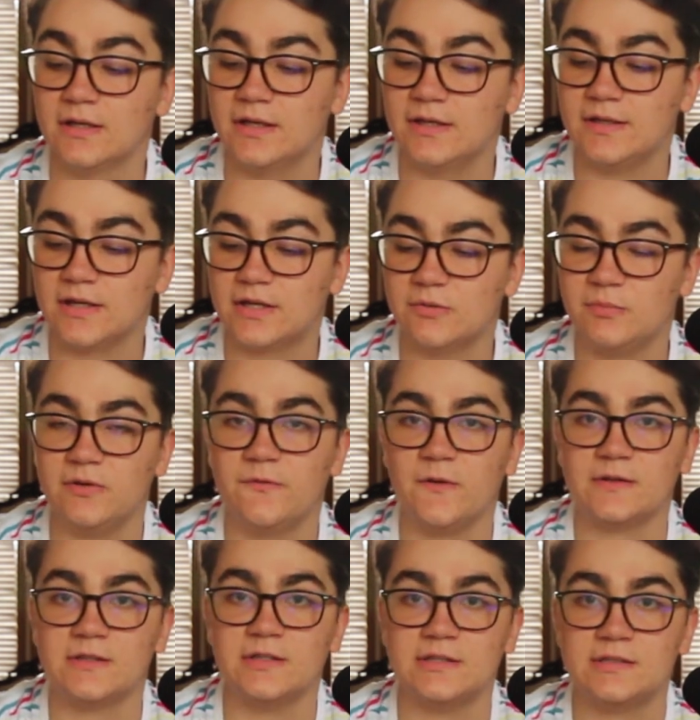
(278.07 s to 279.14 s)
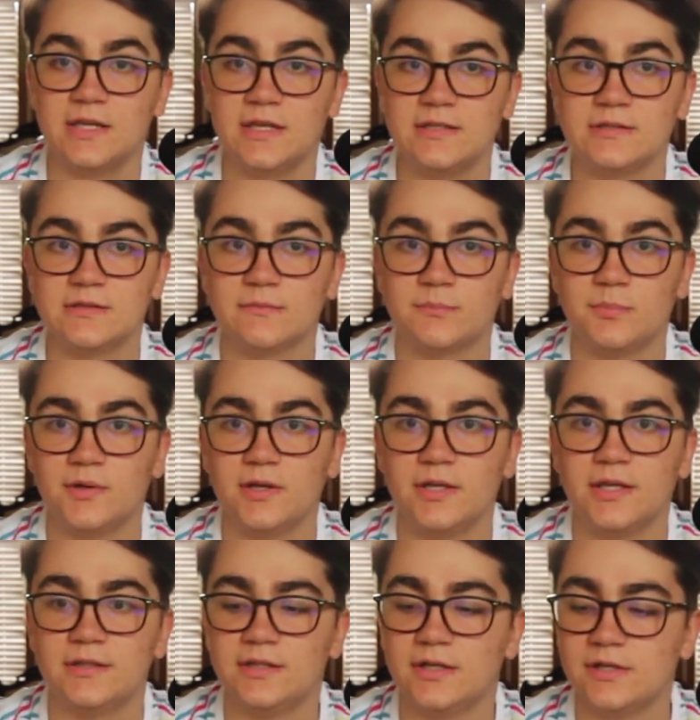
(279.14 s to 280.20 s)
and that could be affecting the taste. But
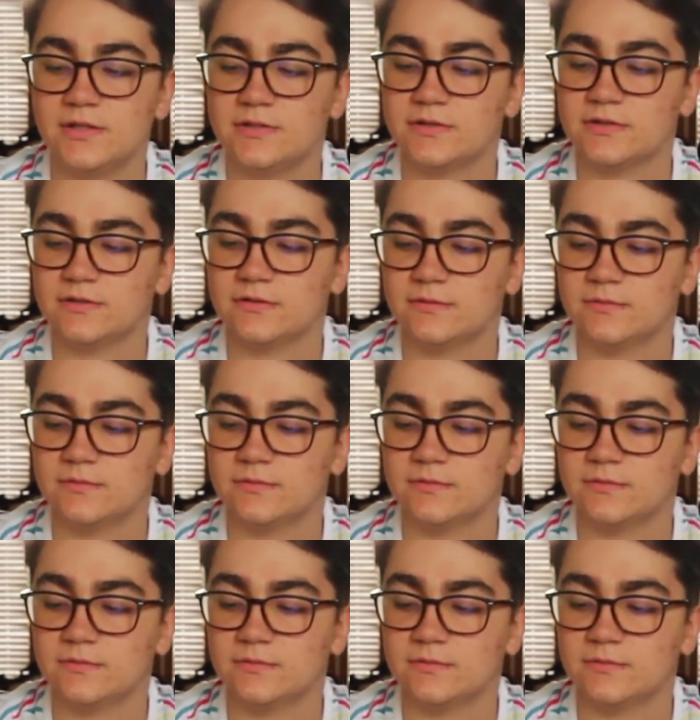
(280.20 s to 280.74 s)
it does